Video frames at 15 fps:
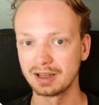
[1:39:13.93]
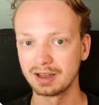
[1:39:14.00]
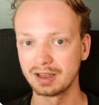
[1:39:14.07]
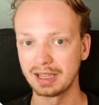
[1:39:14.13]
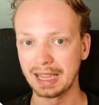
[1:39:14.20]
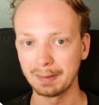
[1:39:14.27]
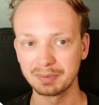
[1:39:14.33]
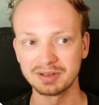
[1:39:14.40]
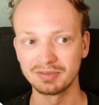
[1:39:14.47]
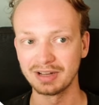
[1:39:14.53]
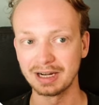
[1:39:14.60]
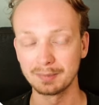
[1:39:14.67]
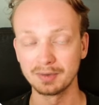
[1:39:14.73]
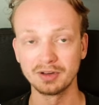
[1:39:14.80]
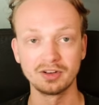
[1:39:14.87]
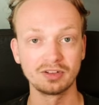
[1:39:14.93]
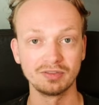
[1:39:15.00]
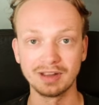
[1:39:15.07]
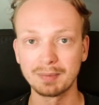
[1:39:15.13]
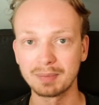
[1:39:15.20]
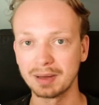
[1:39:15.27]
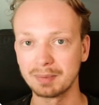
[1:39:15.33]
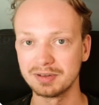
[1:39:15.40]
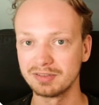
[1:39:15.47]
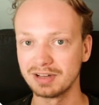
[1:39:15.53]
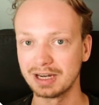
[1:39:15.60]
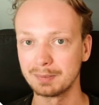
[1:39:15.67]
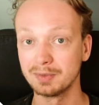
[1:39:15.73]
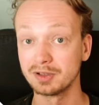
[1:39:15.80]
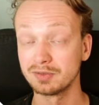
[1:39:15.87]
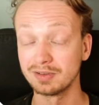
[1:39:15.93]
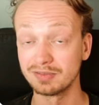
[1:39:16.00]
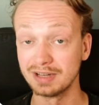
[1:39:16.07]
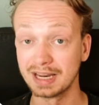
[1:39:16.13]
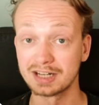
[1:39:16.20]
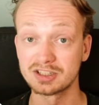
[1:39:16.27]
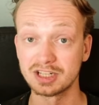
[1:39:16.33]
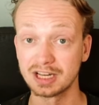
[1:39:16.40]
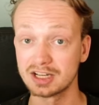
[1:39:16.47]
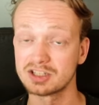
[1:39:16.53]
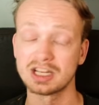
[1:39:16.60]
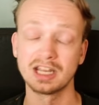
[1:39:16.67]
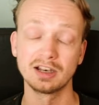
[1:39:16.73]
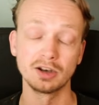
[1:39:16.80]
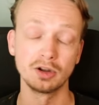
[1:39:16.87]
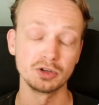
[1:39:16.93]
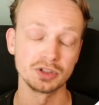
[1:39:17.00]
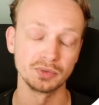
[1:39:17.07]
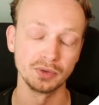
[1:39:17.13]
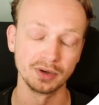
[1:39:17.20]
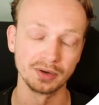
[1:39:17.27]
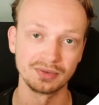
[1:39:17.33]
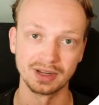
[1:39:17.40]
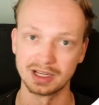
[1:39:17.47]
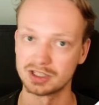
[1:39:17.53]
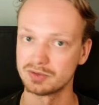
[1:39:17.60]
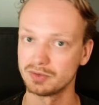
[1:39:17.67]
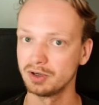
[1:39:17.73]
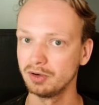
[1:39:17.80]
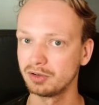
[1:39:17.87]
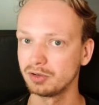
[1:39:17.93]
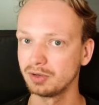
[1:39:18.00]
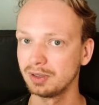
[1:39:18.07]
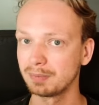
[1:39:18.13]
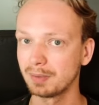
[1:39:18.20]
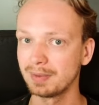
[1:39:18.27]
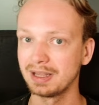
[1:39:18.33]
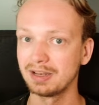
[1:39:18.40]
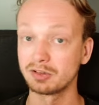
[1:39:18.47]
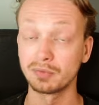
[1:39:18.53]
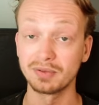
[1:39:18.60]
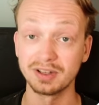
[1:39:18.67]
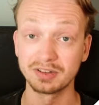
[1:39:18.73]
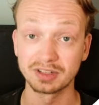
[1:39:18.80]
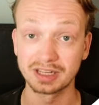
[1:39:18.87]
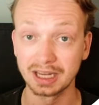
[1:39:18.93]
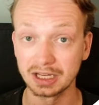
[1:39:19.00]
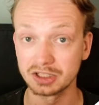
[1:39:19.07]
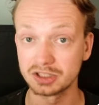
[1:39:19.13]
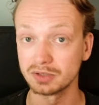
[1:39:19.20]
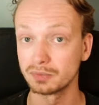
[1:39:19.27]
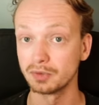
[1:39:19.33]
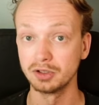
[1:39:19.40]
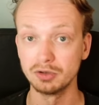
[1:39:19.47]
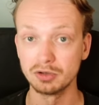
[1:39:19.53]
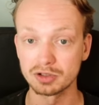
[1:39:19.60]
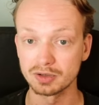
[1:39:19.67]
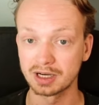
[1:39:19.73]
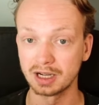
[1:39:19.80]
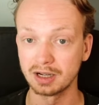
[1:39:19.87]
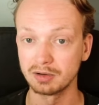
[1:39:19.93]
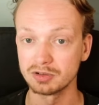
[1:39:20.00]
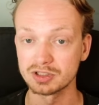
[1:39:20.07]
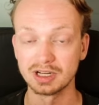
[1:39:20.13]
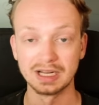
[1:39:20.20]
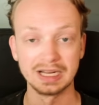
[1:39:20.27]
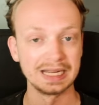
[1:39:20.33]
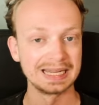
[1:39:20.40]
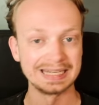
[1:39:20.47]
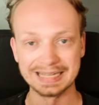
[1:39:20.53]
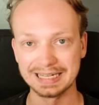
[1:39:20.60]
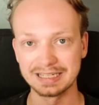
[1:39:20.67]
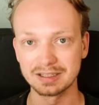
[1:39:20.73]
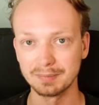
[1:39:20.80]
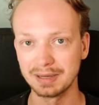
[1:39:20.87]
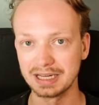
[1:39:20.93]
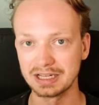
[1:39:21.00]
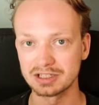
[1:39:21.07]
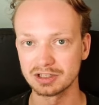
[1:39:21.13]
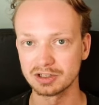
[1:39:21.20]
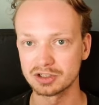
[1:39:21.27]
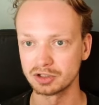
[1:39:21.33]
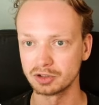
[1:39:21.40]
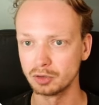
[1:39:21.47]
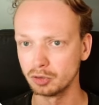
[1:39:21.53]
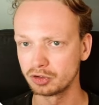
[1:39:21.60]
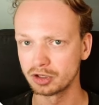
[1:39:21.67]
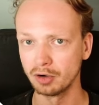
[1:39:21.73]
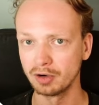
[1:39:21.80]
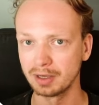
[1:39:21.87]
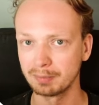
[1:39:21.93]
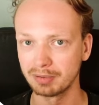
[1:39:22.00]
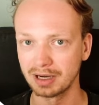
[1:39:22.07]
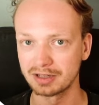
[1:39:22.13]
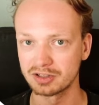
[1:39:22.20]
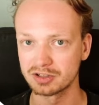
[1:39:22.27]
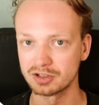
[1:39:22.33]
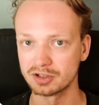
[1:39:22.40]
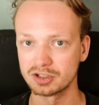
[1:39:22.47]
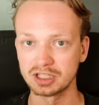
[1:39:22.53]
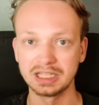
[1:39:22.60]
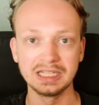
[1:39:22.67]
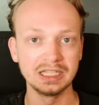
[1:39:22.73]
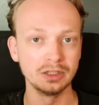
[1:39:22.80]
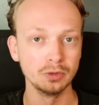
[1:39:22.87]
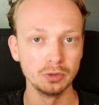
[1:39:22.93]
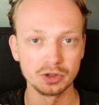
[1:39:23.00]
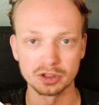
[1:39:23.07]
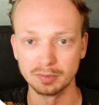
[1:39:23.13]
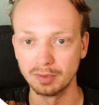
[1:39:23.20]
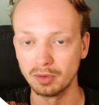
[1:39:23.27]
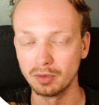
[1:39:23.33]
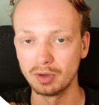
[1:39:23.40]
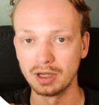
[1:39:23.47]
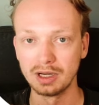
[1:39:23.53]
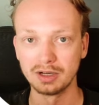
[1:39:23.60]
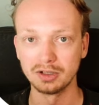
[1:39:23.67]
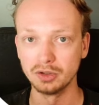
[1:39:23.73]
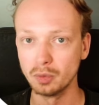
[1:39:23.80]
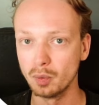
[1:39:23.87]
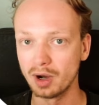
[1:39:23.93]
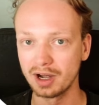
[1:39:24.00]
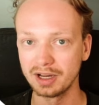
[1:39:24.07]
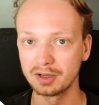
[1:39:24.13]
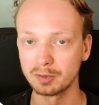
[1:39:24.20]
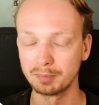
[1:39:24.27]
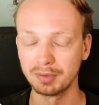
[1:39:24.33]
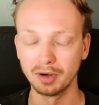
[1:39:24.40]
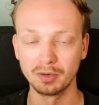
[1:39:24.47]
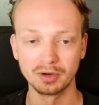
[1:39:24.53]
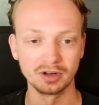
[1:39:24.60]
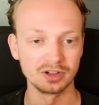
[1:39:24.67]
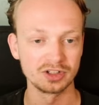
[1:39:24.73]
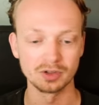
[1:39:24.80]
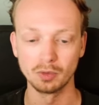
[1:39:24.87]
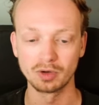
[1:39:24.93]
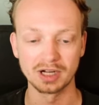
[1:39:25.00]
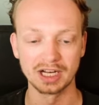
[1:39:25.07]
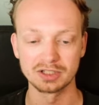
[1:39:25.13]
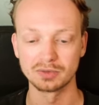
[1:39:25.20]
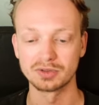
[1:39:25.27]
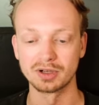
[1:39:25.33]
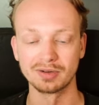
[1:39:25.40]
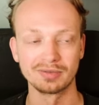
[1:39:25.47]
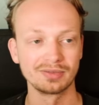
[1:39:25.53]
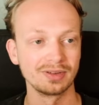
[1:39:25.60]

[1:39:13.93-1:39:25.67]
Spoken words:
app development, web app development with Next.js, and loads of other things. We're going to implement authentication for user accounts, databases, good coding practices, reusable UI components, all kinds of stuff.